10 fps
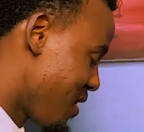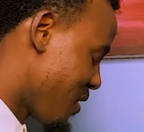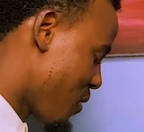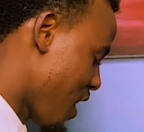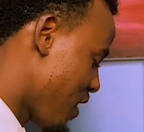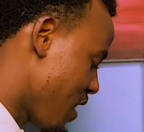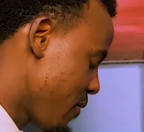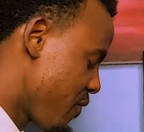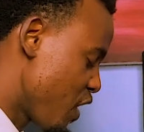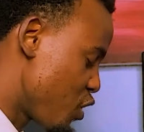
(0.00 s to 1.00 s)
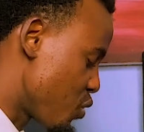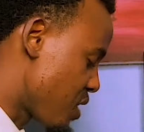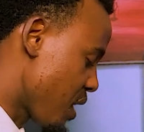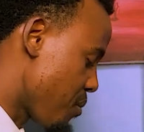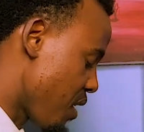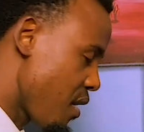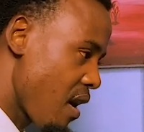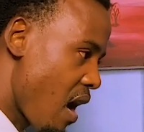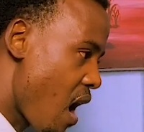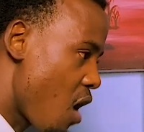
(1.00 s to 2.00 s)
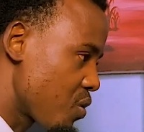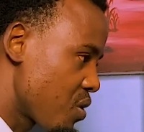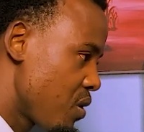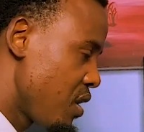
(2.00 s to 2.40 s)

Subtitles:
right here, it should take me out.